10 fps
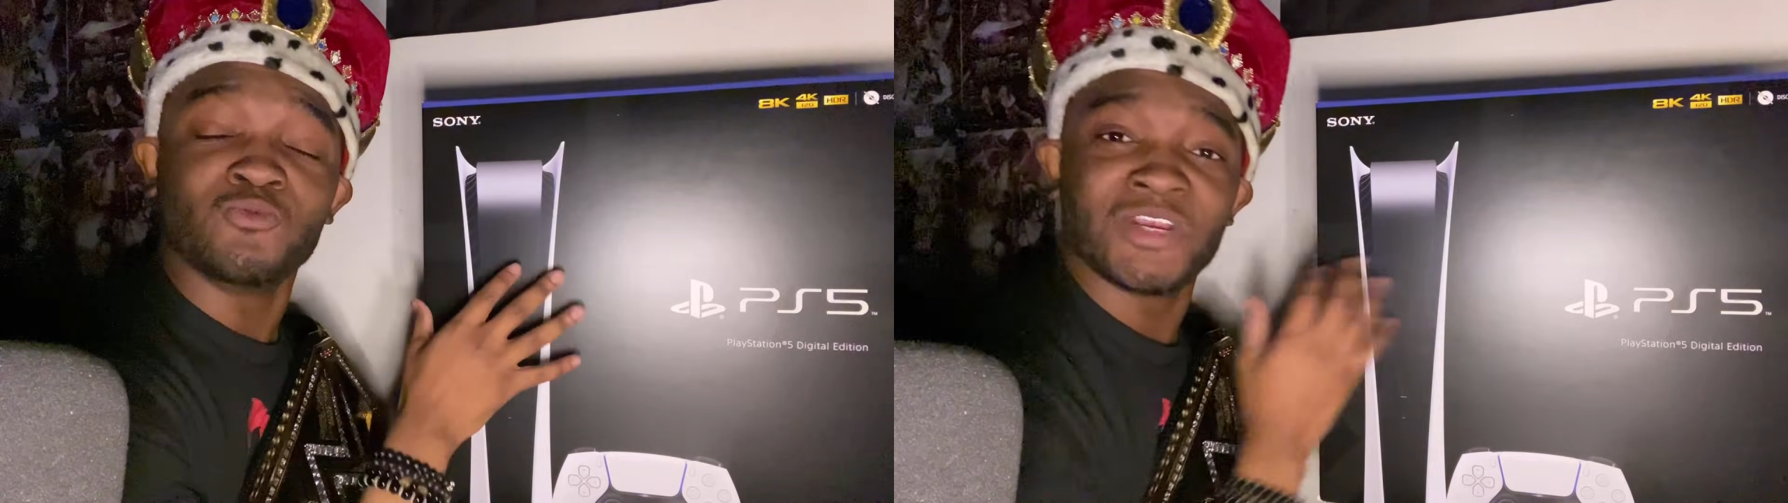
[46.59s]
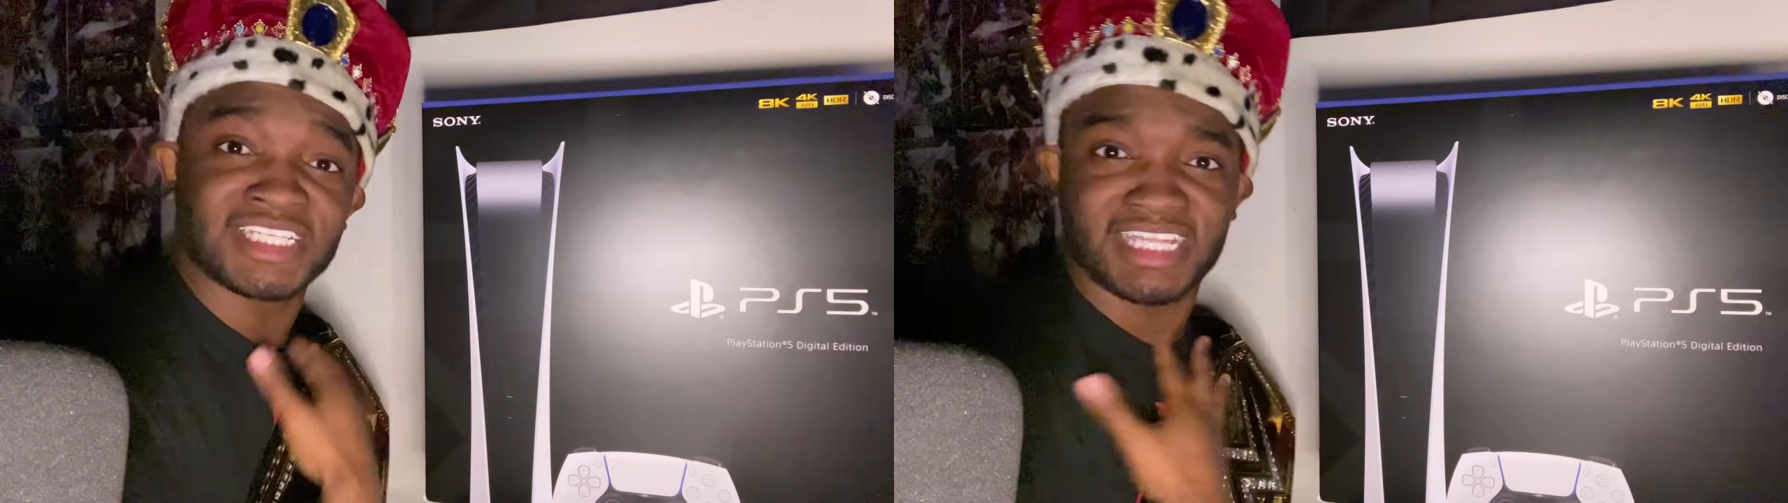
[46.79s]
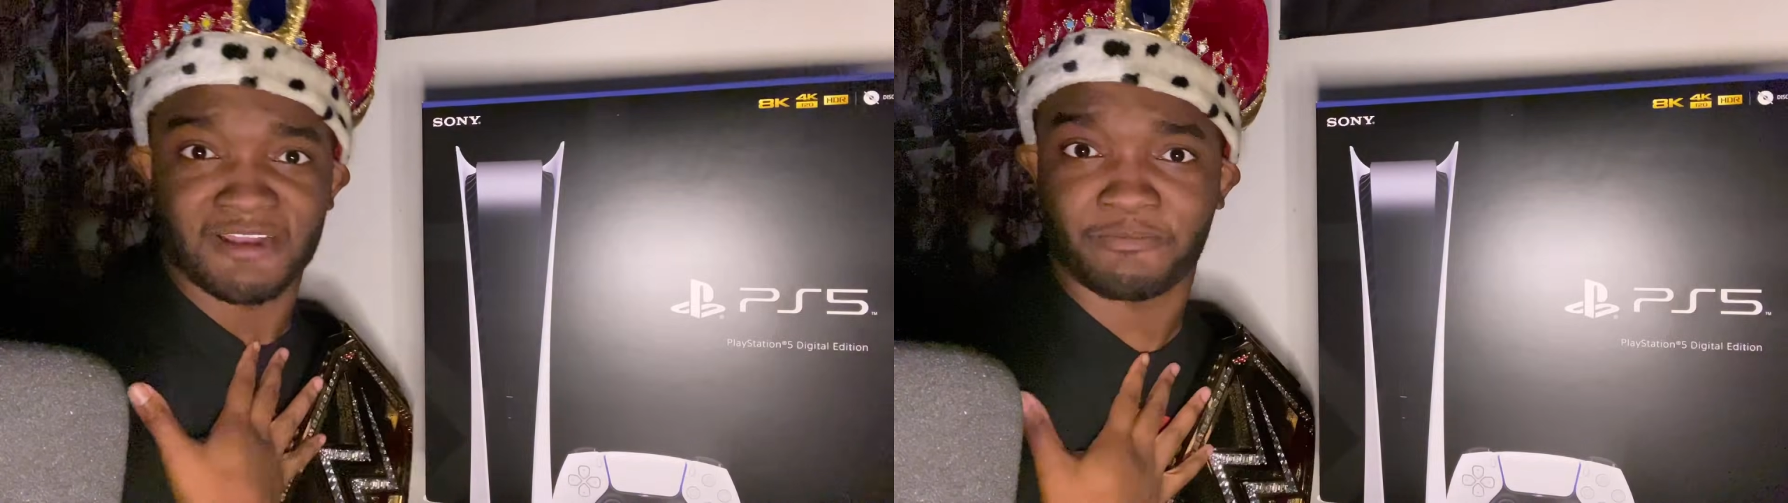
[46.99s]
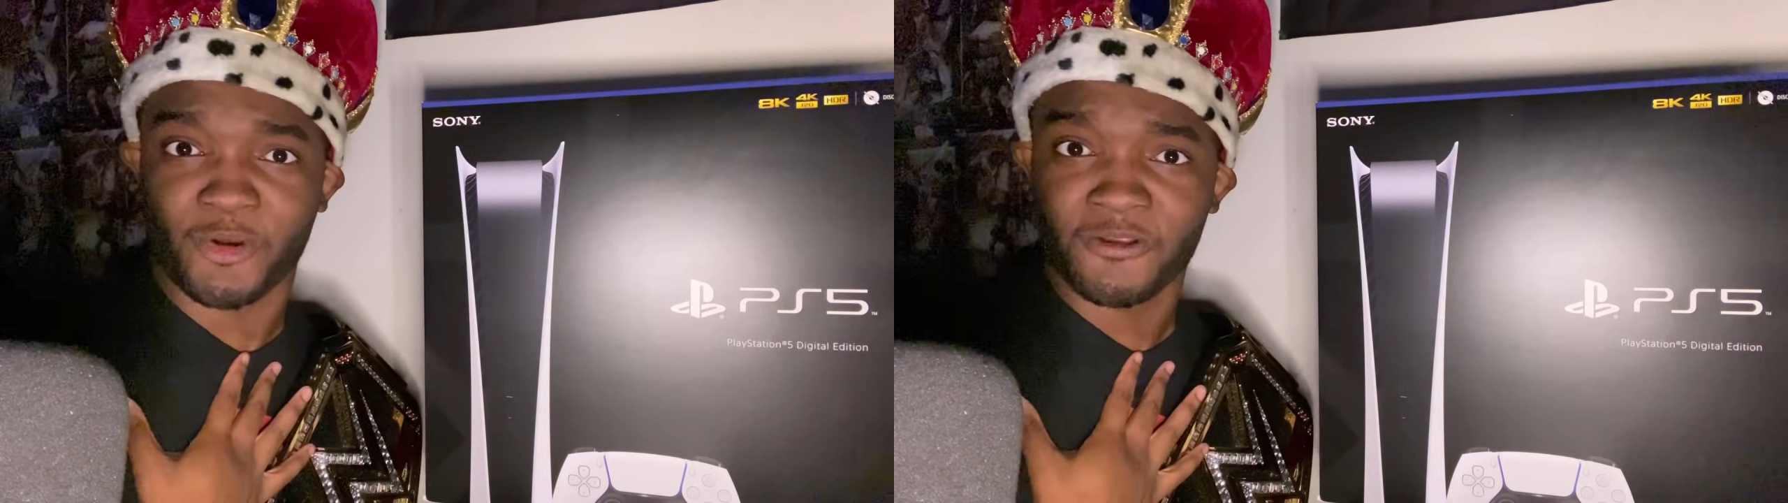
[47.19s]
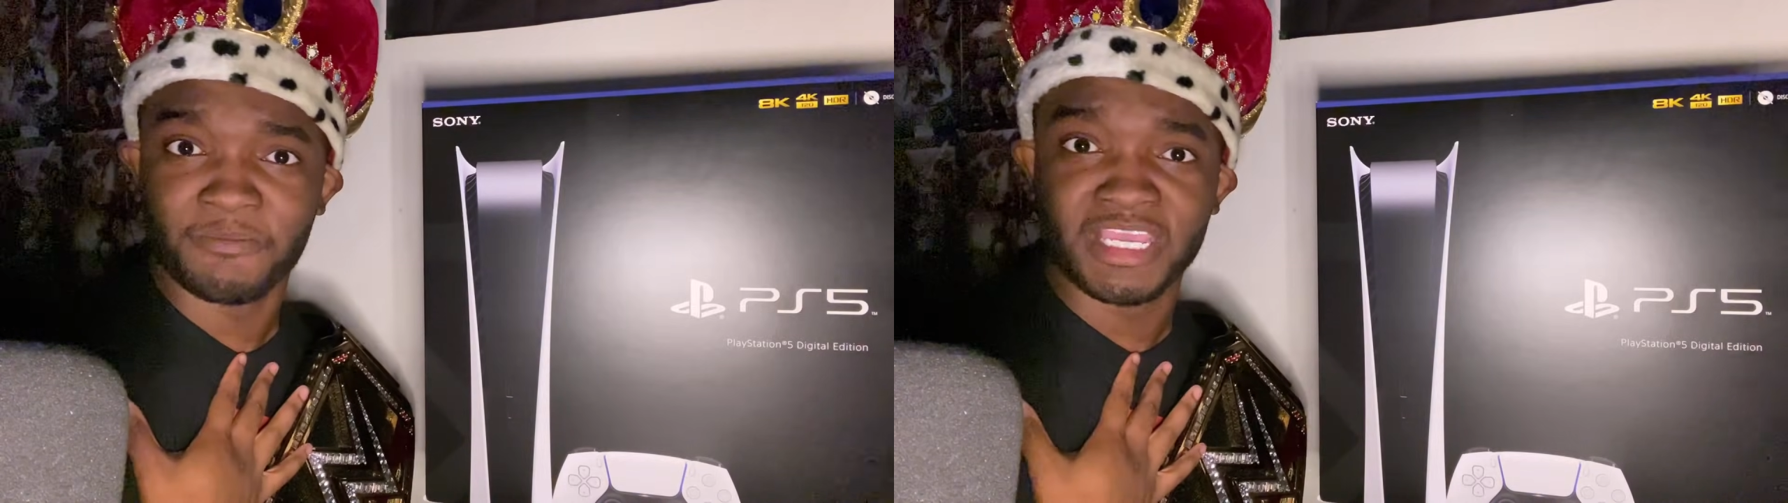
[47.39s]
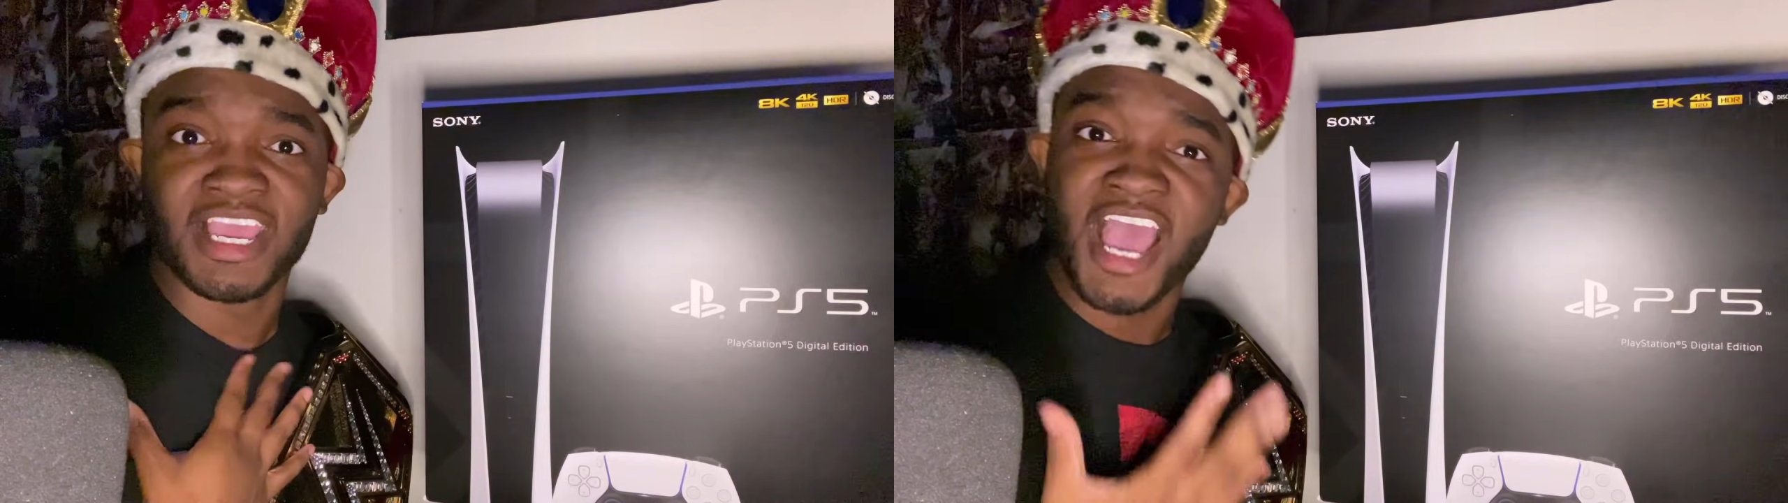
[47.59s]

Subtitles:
wish that upon me?